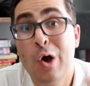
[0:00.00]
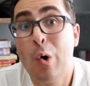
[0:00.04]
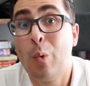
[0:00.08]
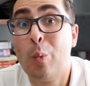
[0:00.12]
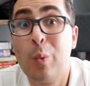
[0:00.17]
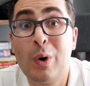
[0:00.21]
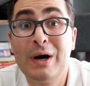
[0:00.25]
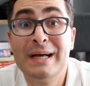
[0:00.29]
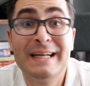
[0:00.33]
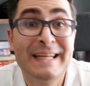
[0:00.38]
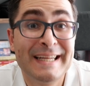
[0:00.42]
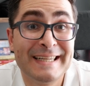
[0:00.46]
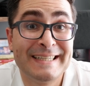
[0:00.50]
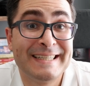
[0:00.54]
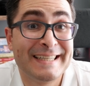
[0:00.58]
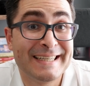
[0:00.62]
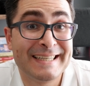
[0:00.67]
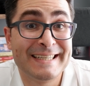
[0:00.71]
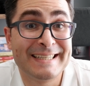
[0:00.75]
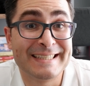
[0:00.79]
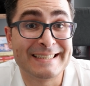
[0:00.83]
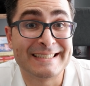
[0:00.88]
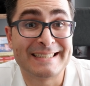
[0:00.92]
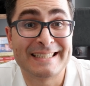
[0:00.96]
What it
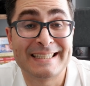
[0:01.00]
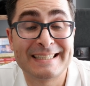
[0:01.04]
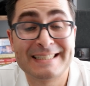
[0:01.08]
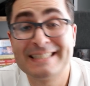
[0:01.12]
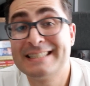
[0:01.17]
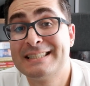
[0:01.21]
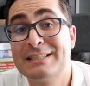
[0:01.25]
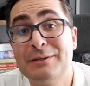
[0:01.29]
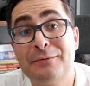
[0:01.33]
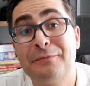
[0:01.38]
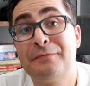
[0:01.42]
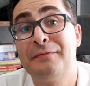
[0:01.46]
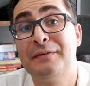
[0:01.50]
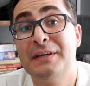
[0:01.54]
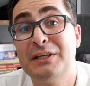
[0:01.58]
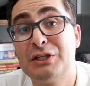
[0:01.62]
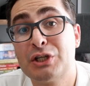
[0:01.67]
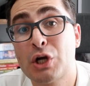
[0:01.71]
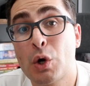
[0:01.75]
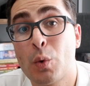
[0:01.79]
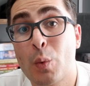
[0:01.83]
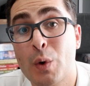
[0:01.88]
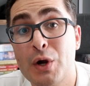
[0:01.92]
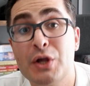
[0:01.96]
is it's a
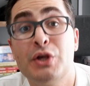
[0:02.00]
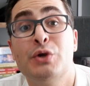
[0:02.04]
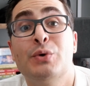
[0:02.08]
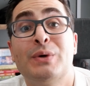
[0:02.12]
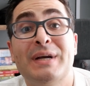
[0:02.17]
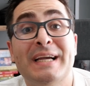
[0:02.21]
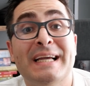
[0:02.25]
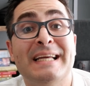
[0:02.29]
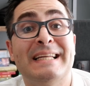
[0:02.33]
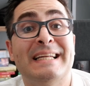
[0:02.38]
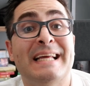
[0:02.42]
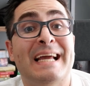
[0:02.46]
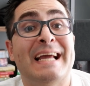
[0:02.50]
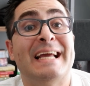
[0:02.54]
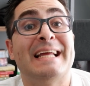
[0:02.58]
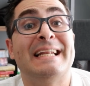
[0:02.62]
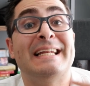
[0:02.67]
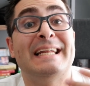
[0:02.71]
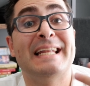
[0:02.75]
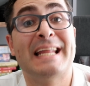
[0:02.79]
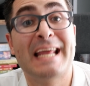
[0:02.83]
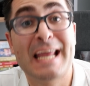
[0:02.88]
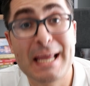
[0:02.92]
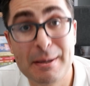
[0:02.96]
feature where you can
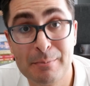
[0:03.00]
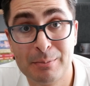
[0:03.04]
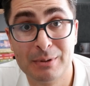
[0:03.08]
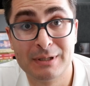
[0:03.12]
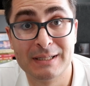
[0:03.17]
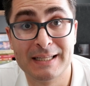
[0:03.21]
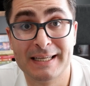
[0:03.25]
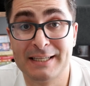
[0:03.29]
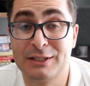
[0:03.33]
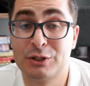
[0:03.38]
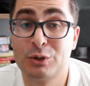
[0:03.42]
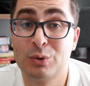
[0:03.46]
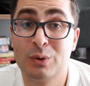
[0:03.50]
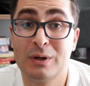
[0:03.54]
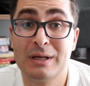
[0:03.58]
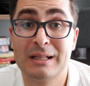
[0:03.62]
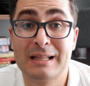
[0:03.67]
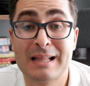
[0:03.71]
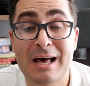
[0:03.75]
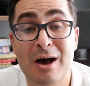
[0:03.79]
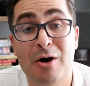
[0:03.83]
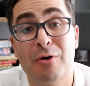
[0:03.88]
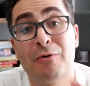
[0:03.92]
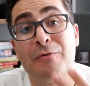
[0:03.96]
enable it to
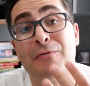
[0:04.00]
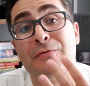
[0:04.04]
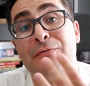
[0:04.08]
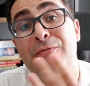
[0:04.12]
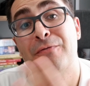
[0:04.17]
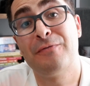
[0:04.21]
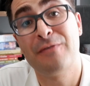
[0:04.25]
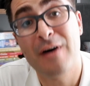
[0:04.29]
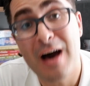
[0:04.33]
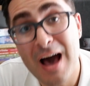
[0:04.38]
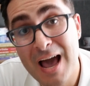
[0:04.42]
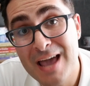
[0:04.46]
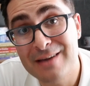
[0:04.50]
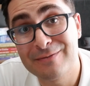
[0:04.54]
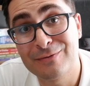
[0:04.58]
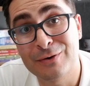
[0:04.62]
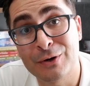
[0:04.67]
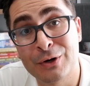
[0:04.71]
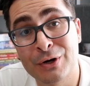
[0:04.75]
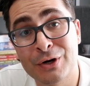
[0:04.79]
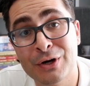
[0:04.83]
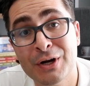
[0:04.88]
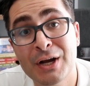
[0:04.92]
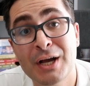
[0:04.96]
allow
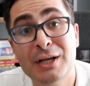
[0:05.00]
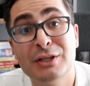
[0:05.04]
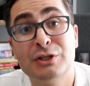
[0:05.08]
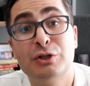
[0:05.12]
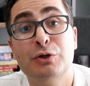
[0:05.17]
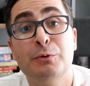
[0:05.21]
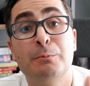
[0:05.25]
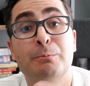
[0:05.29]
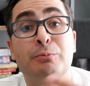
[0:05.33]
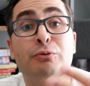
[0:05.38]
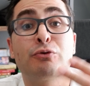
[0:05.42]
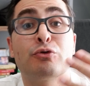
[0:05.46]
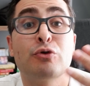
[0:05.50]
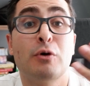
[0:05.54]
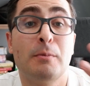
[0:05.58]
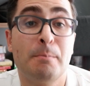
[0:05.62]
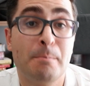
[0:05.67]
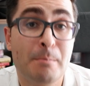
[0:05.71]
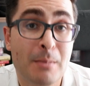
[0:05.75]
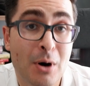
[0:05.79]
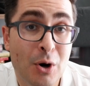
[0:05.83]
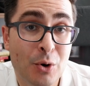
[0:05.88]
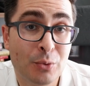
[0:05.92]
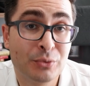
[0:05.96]
Fiverr to
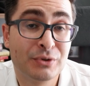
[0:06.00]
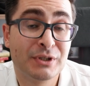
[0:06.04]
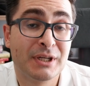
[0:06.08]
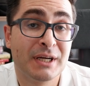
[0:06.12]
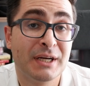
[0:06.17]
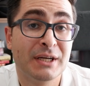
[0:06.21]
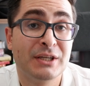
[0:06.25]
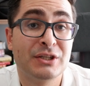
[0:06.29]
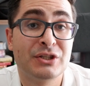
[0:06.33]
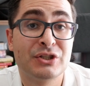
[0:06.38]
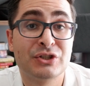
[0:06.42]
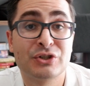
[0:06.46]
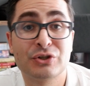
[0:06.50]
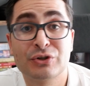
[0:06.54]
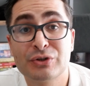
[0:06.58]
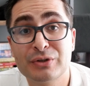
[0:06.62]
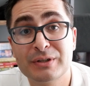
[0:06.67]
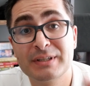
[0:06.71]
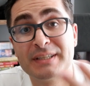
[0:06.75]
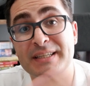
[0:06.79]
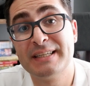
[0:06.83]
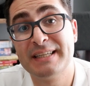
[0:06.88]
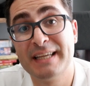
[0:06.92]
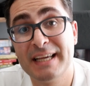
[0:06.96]
promote
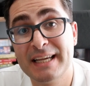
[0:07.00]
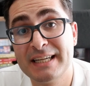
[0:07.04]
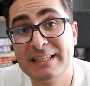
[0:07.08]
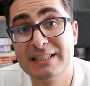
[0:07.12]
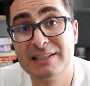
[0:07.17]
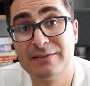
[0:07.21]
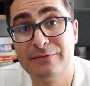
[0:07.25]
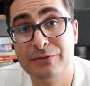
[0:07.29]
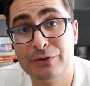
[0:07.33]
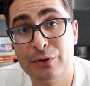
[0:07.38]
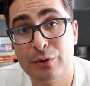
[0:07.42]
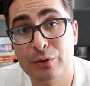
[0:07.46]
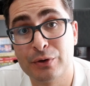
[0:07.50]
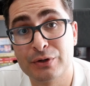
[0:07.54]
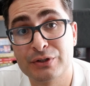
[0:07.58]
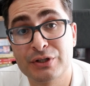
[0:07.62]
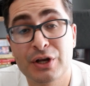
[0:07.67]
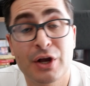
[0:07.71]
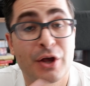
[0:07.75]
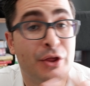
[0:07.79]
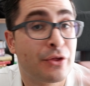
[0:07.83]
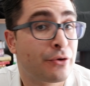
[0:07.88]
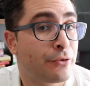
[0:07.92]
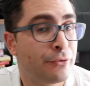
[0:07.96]
certain gigs of
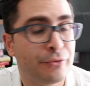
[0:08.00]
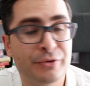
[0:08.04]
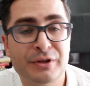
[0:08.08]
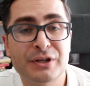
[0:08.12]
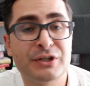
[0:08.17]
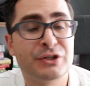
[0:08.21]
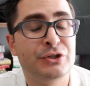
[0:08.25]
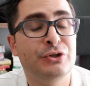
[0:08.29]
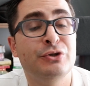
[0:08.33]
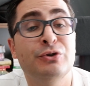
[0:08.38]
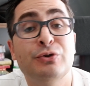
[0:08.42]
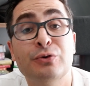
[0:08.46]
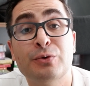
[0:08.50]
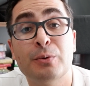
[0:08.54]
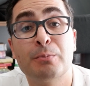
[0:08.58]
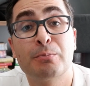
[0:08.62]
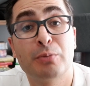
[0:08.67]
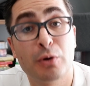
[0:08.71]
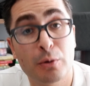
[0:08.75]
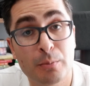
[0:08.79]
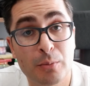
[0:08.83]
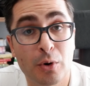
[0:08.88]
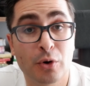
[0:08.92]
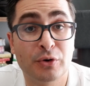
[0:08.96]
yours through this new
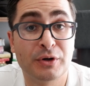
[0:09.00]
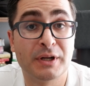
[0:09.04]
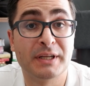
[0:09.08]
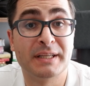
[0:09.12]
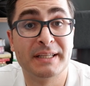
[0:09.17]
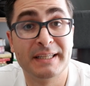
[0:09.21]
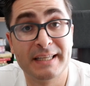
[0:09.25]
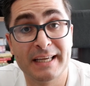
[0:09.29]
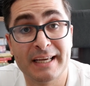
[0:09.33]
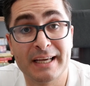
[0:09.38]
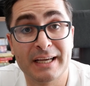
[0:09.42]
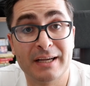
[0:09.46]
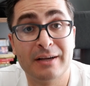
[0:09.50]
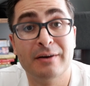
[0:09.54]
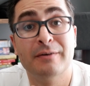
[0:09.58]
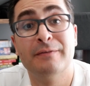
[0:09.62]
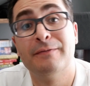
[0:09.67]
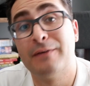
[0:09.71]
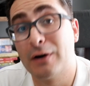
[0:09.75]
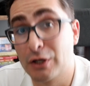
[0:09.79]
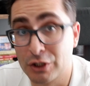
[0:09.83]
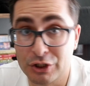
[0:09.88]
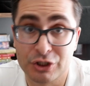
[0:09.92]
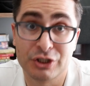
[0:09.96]
promoted gig
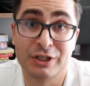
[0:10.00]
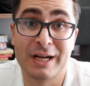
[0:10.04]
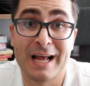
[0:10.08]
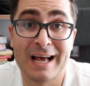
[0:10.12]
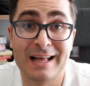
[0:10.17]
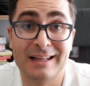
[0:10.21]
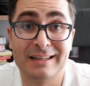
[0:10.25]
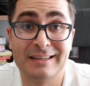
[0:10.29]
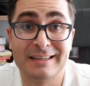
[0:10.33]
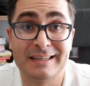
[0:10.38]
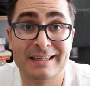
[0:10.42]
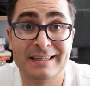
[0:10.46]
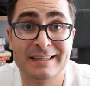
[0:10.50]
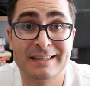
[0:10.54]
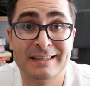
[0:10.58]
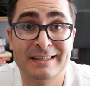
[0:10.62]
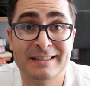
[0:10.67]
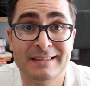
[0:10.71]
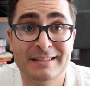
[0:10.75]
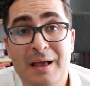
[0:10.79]
functionality.